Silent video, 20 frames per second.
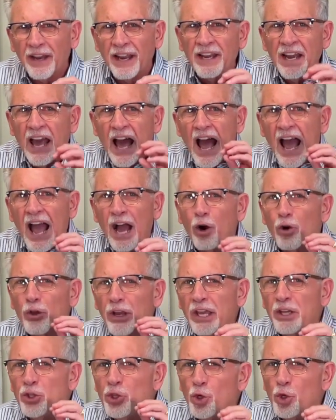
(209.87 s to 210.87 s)
and how
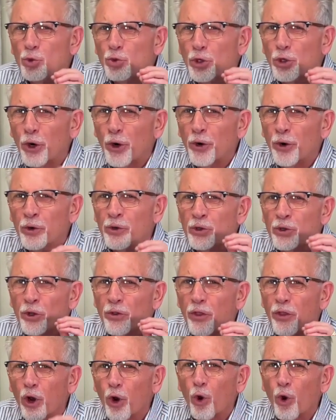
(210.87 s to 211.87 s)
can you turn to
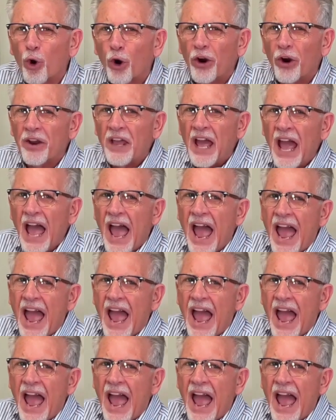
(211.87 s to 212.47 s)
the Lord